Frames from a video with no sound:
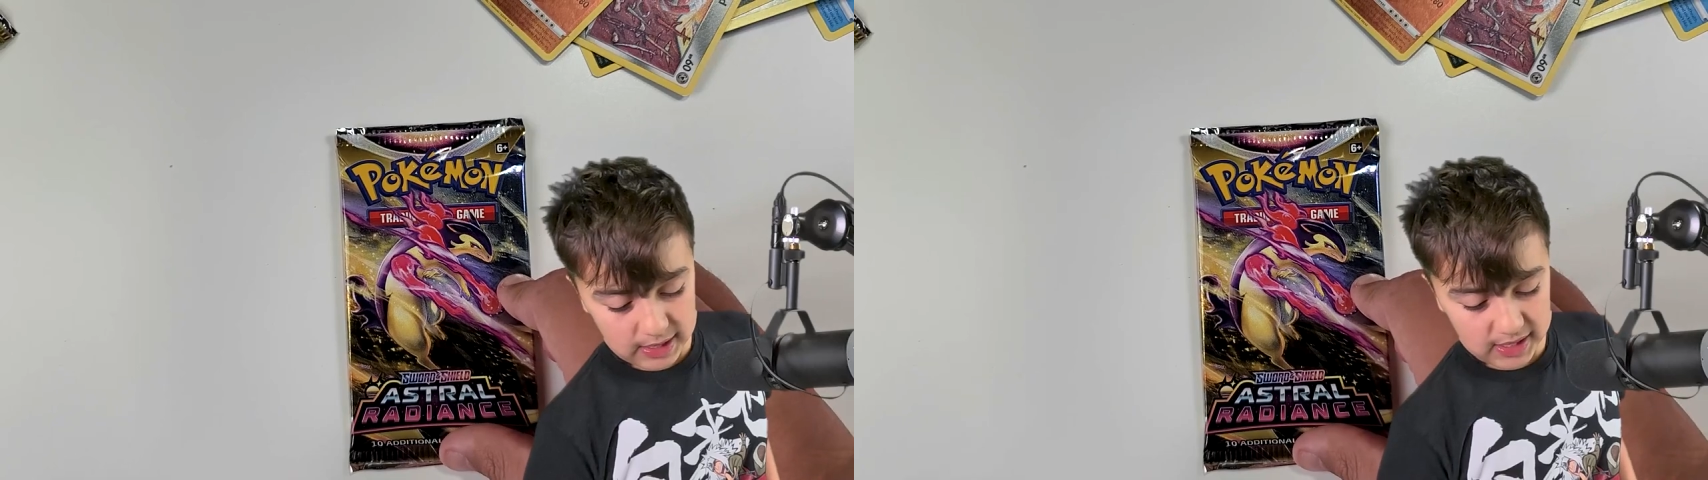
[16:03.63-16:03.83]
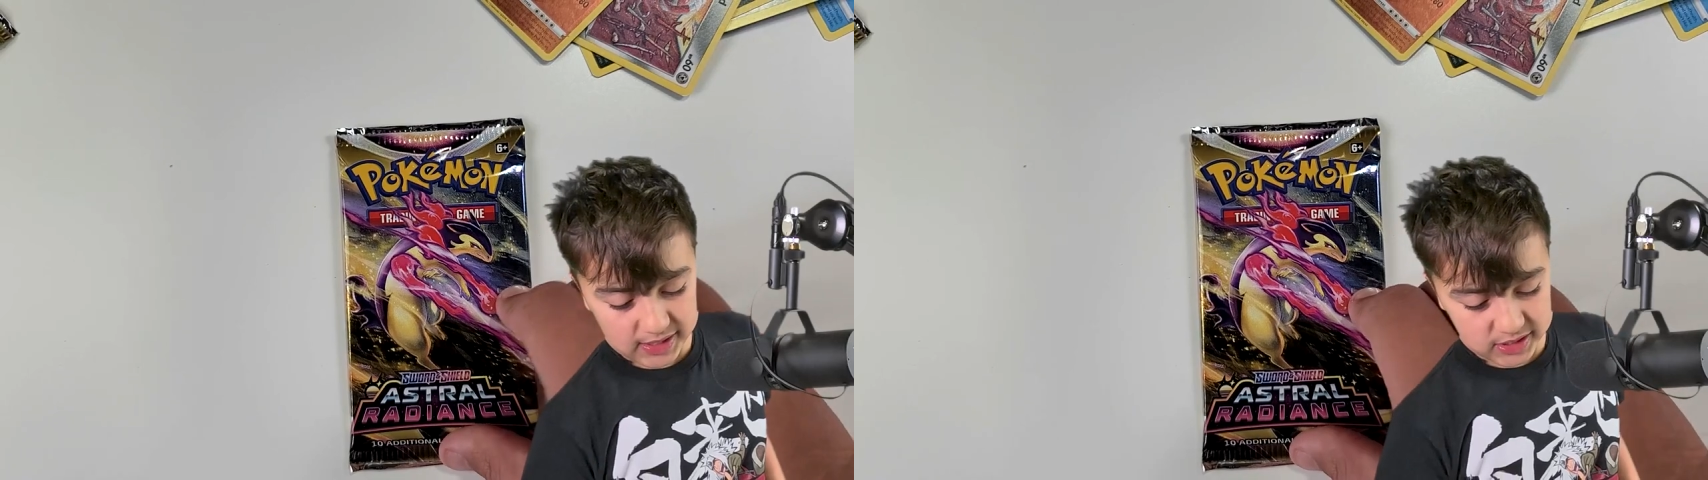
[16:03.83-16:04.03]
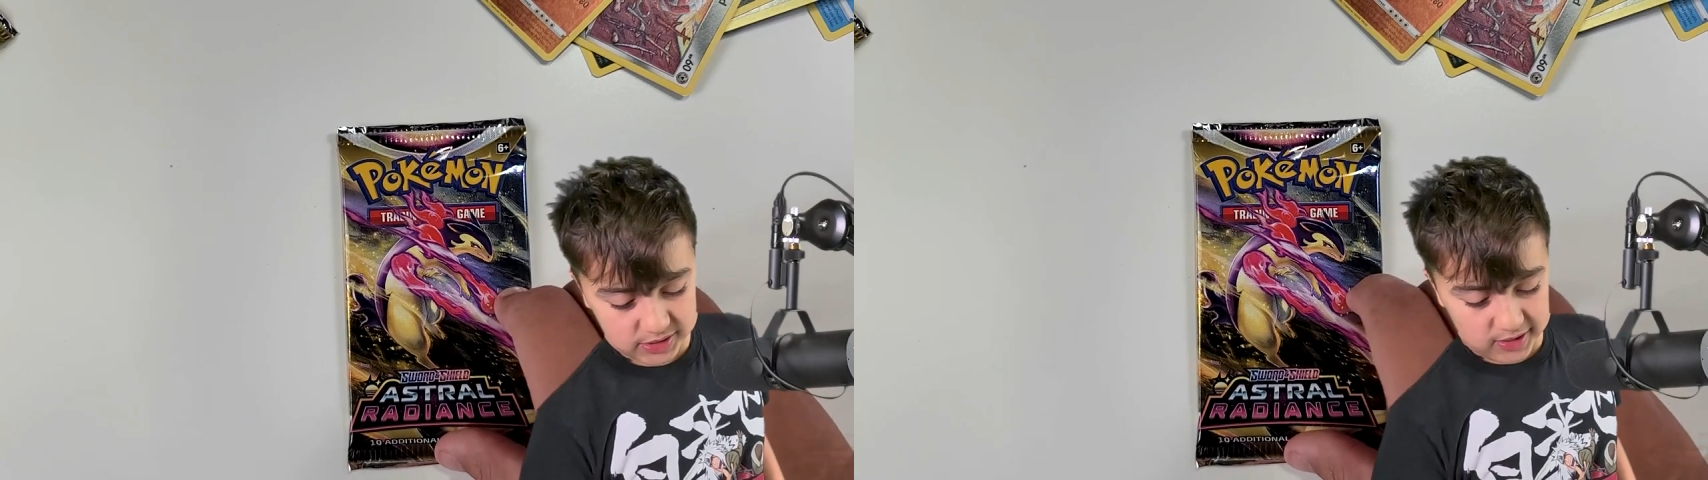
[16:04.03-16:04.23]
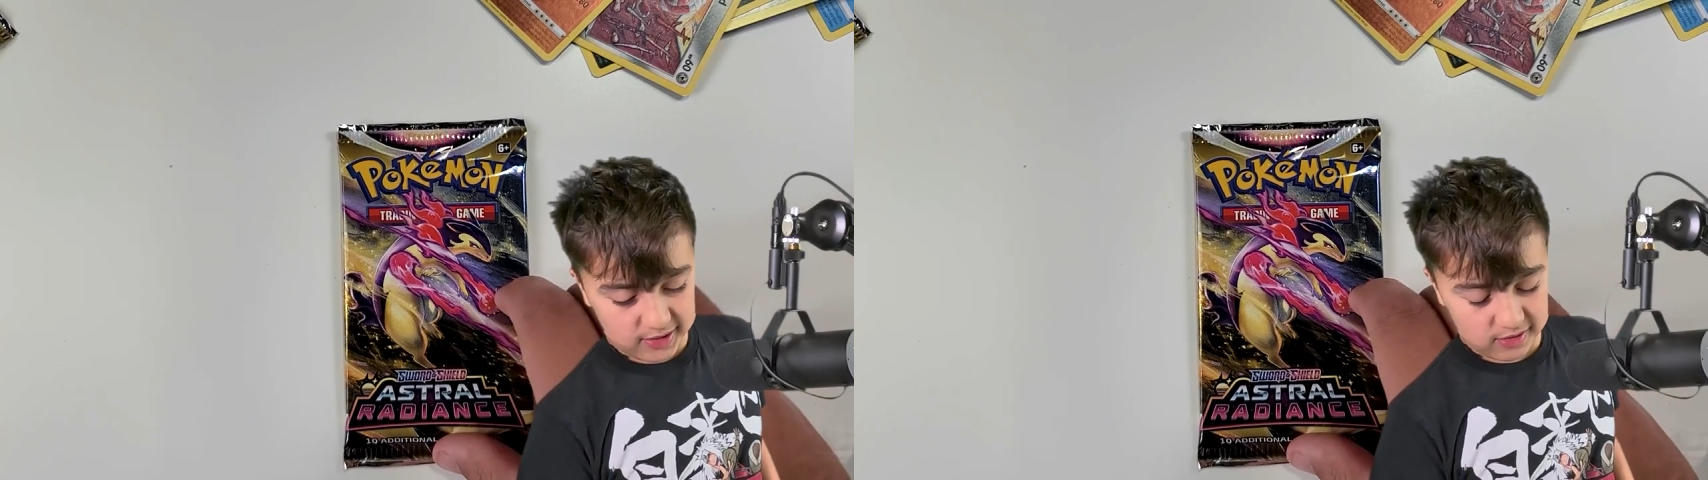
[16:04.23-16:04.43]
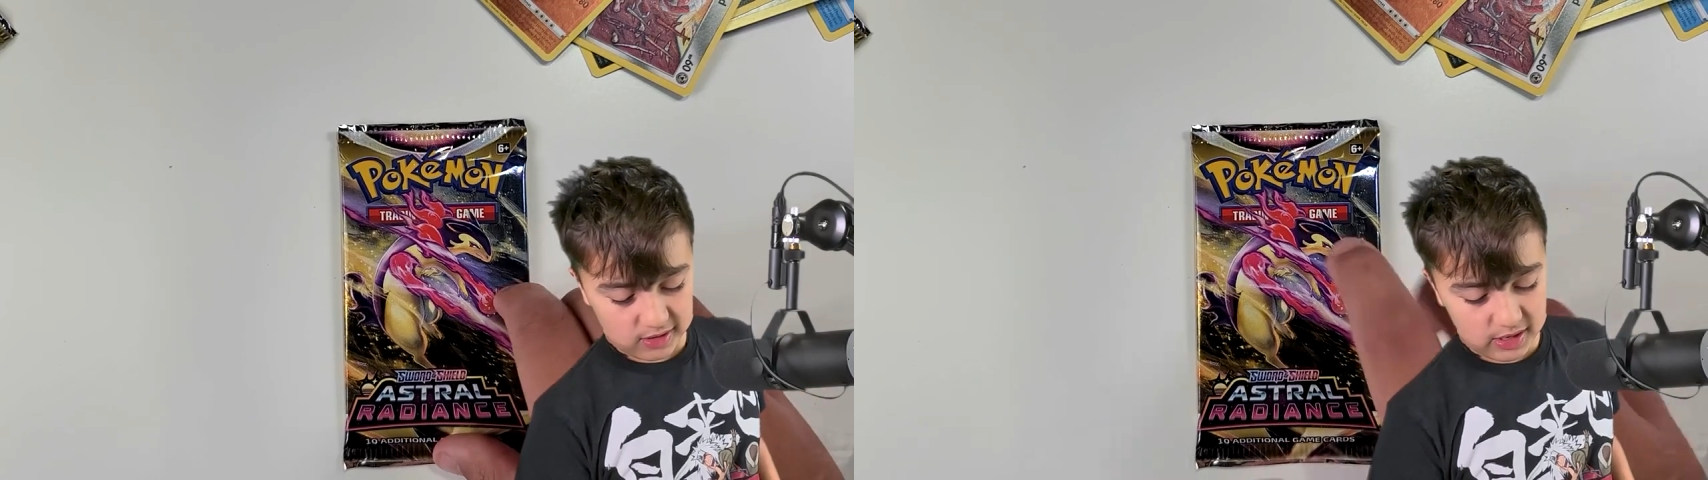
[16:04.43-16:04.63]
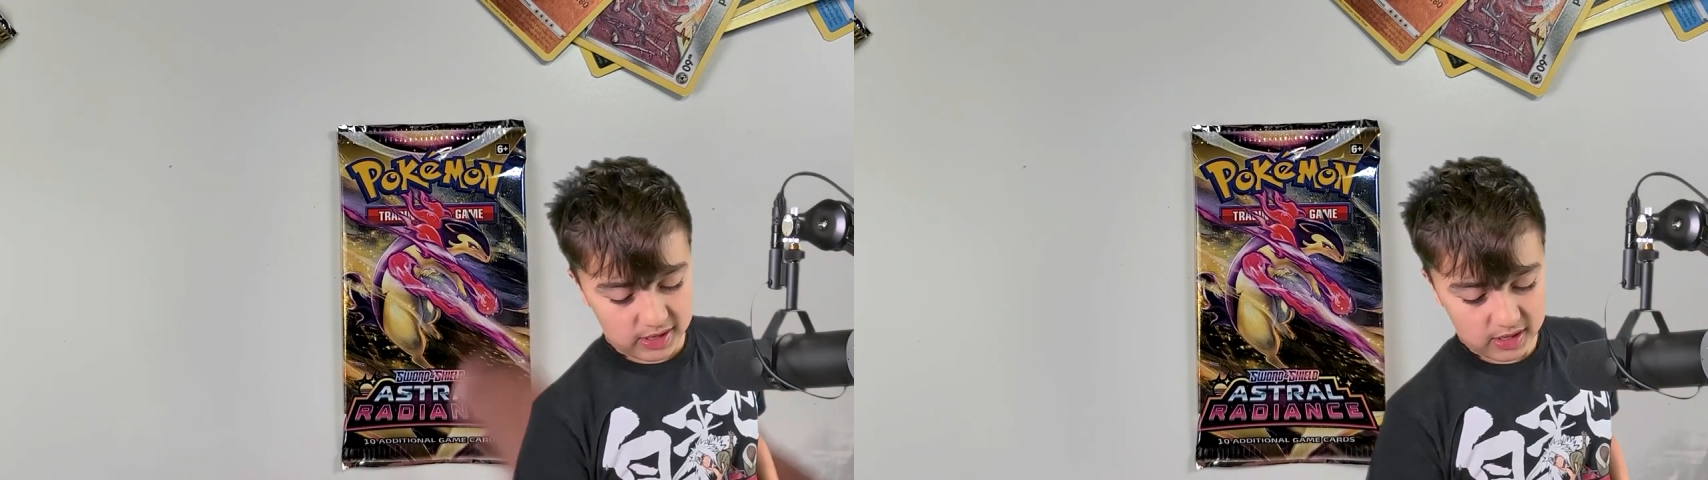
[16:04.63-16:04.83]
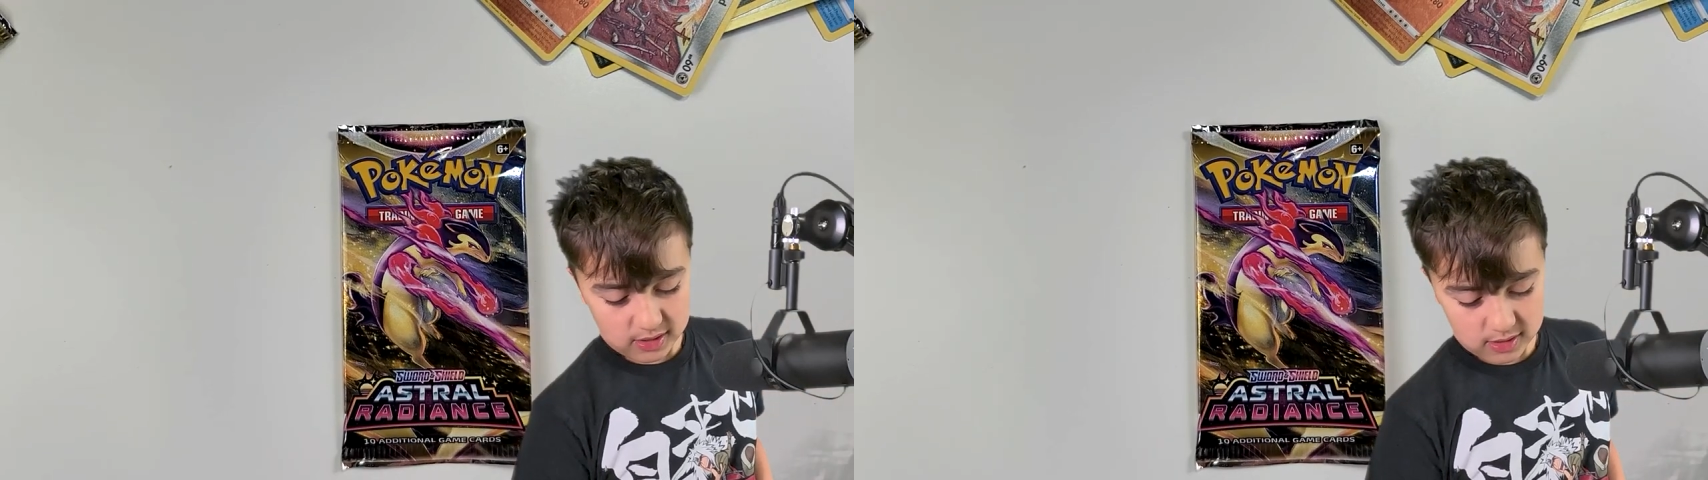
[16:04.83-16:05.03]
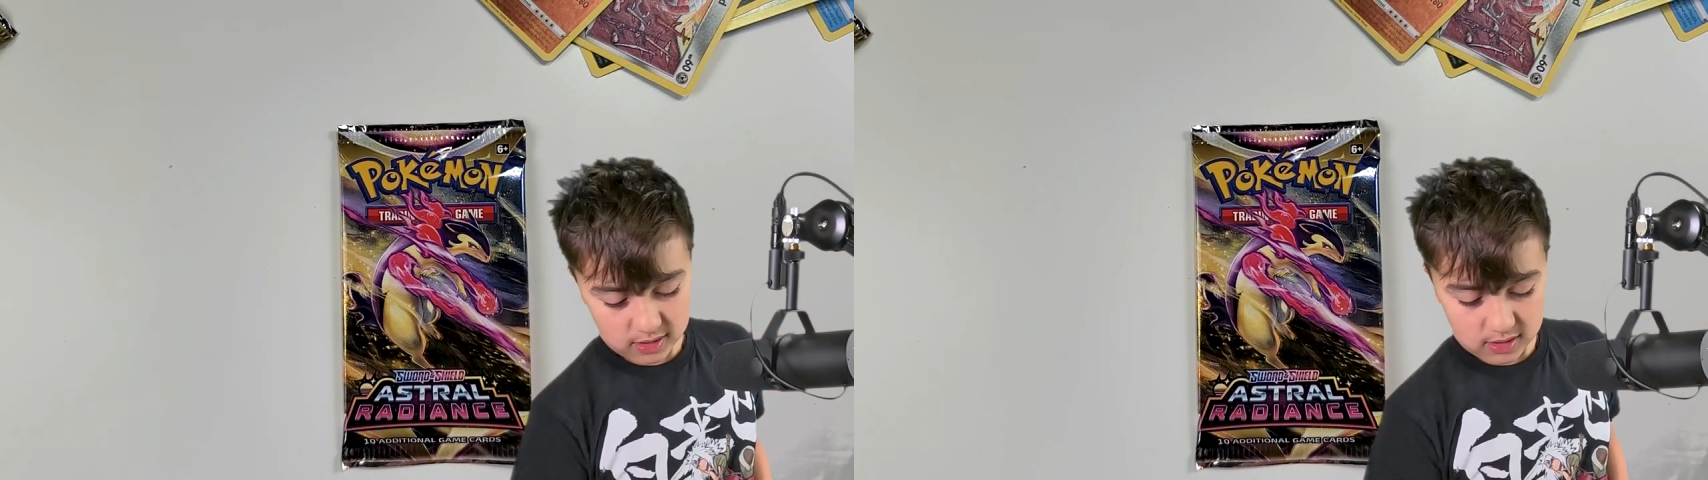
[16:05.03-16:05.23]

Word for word: my starter on it.